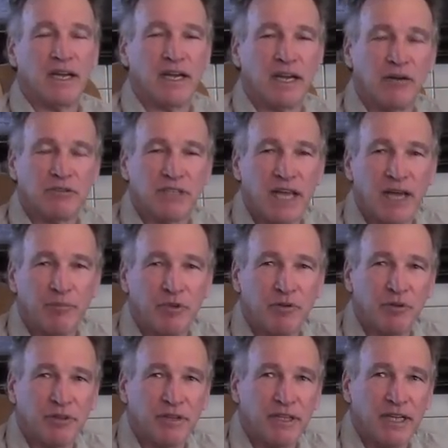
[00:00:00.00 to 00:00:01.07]
And I was happy
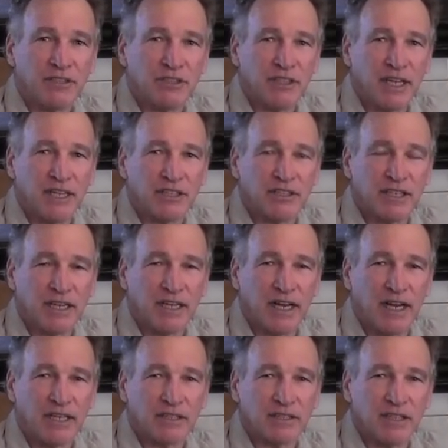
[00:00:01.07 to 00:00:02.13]
with the education I
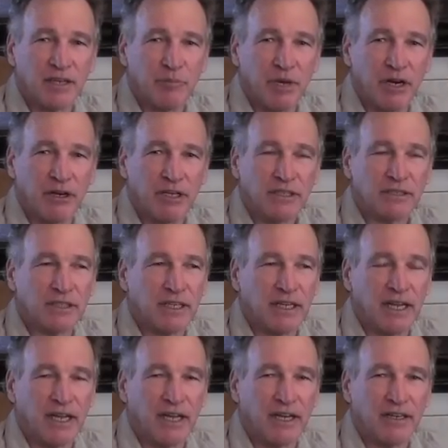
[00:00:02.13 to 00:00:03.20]
got at St. Mary's,
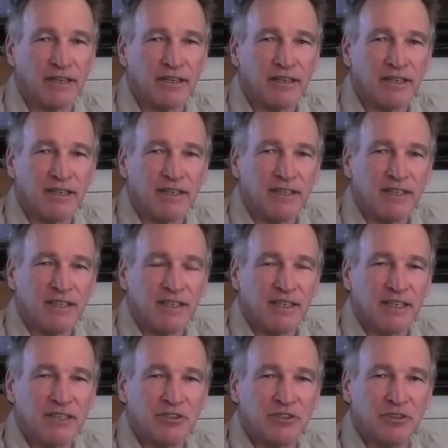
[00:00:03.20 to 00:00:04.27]
and
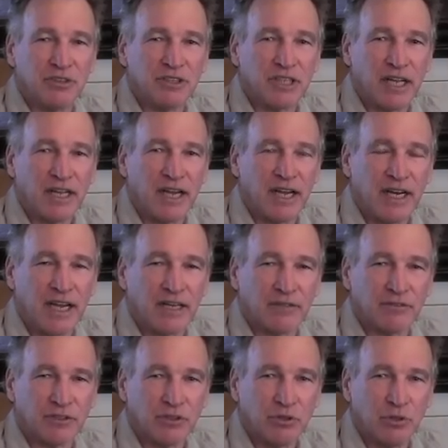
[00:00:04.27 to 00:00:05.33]
as soon as I got out
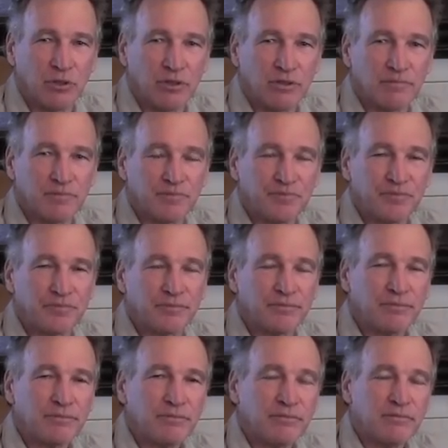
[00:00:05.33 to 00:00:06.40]
of school,
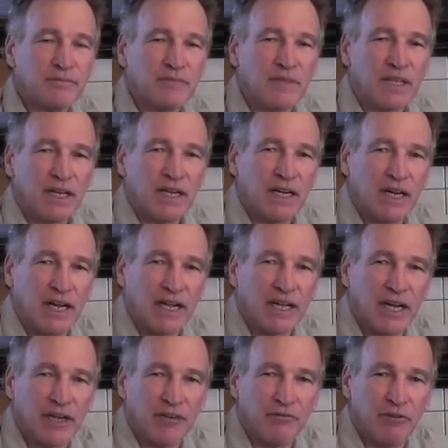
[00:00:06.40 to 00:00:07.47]
I
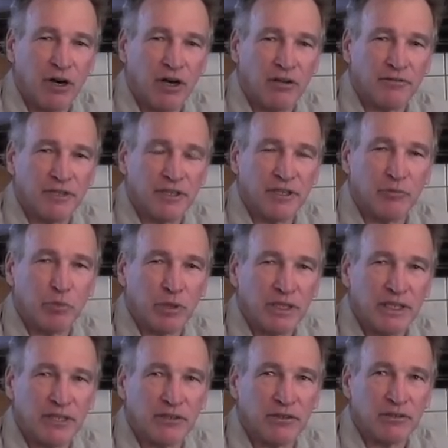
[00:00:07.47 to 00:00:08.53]
got involved in a
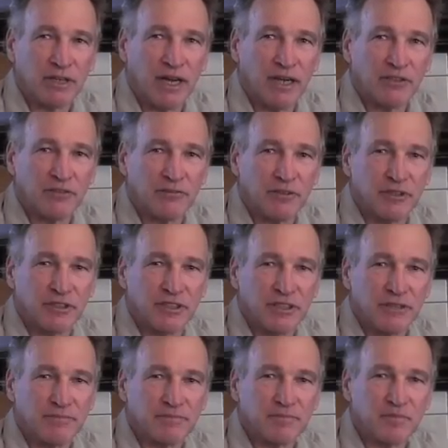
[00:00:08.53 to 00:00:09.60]
political
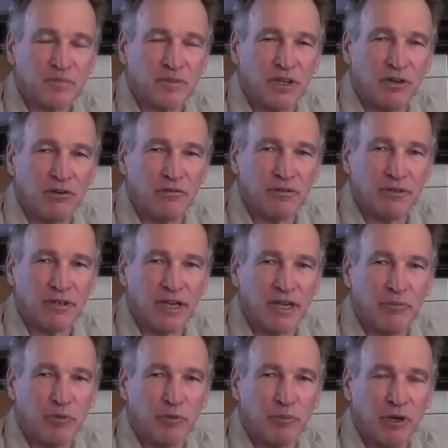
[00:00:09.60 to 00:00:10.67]
controversy over
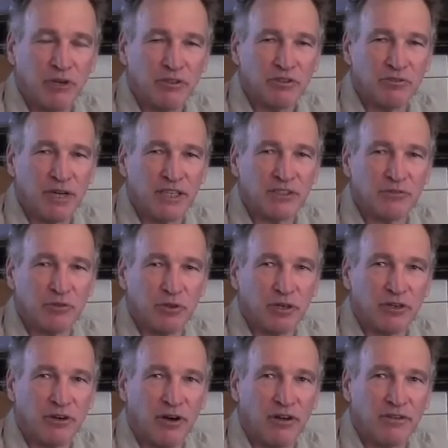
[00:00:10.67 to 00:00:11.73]
a proposed
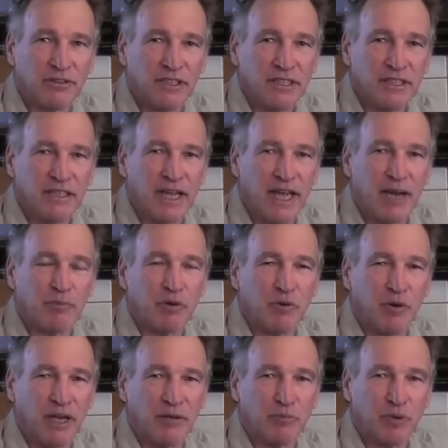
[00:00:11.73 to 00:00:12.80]
reservoir called the
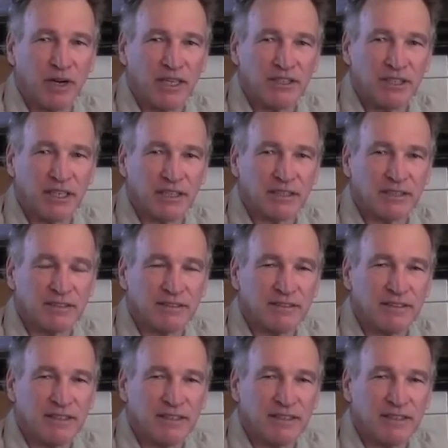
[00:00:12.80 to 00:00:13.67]
Applewhite Project.